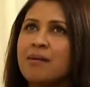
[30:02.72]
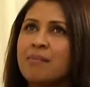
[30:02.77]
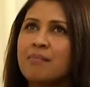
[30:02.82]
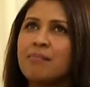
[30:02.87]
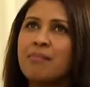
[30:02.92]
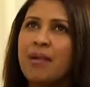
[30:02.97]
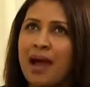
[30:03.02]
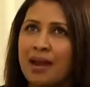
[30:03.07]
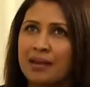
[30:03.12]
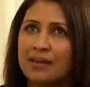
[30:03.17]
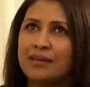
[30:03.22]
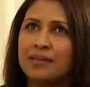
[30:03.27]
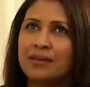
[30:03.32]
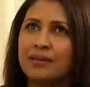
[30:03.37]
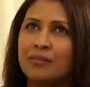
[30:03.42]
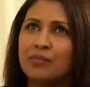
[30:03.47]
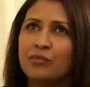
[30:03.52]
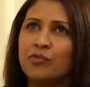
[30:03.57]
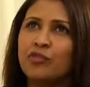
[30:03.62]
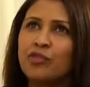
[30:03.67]
but
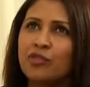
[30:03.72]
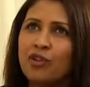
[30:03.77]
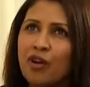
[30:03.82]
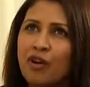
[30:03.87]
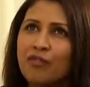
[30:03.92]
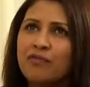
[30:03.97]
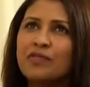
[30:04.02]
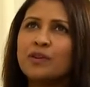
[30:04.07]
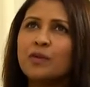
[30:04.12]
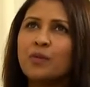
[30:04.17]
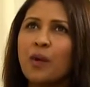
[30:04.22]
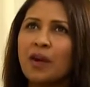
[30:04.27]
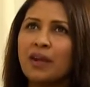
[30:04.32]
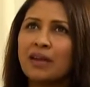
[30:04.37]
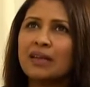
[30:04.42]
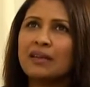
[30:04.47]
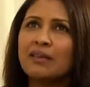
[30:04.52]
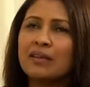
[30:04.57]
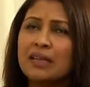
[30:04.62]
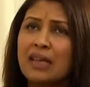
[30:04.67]
more often what
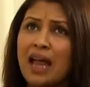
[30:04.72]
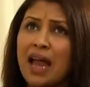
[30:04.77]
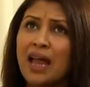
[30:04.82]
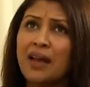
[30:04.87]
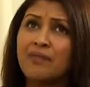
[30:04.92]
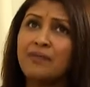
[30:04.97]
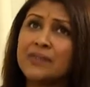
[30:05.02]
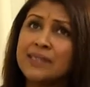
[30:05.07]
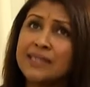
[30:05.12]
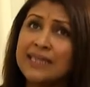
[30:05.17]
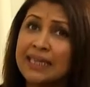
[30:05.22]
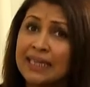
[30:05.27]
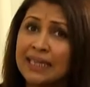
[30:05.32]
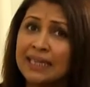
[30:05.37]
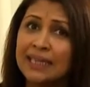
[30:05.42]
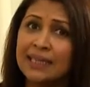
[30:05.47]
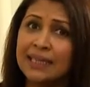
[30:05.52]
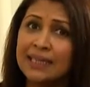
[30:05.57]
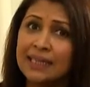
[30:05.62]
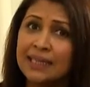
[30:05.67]
I have
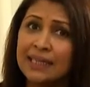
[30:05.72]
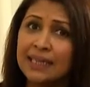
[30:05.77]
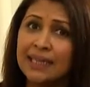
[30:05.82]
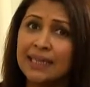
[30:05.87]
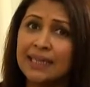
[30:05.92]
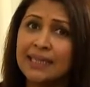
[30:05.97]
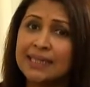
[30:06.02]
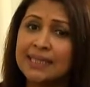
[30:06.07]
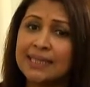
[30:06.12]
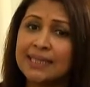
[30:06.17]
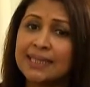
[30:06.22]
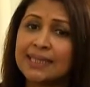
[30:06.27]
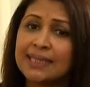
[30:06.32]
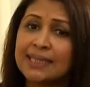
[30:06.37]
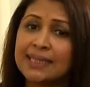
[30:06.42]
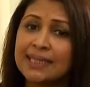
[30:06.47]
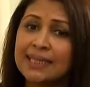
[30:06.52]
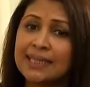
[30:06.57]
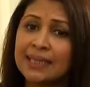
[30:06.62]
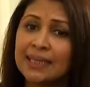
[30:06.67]
seen
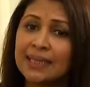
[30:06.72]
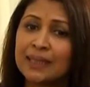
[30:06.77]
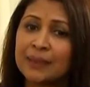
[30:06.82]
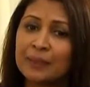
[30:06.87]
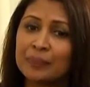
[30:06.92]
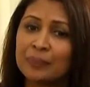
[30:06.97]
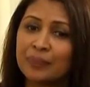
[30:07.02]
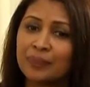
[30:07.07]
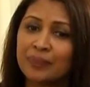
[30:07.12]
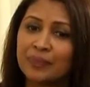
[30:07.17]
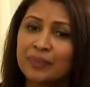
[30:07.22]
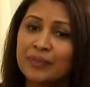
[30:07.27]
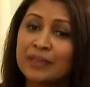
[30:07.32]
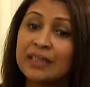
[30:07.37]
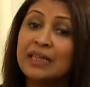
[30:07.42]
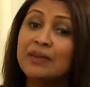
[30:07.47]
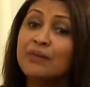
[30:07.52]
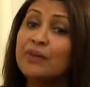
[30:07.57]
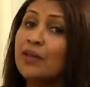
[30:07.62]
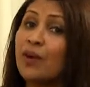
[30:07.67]
is
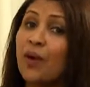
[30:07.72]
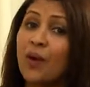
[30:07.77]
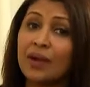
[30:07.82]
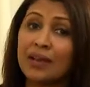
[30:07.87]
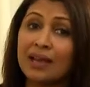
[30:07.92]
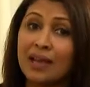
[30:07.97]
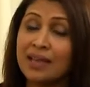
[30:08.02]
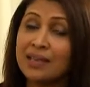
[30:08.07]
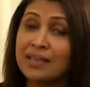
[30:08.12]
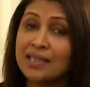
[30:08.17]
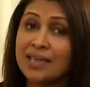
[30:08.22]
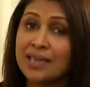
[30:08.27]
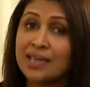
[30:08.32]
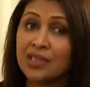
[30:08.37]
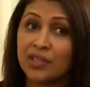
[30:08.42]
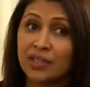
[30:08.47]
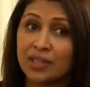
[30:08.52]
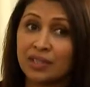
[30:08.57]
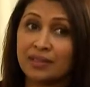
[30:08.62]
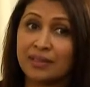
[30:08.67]
even
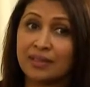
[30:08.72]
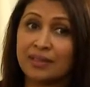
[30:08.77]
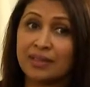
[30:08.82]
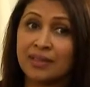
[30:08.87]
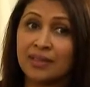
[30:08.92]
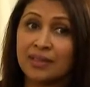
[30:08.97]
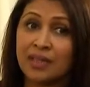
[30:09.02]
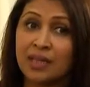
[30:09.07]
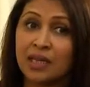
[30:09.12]
organizations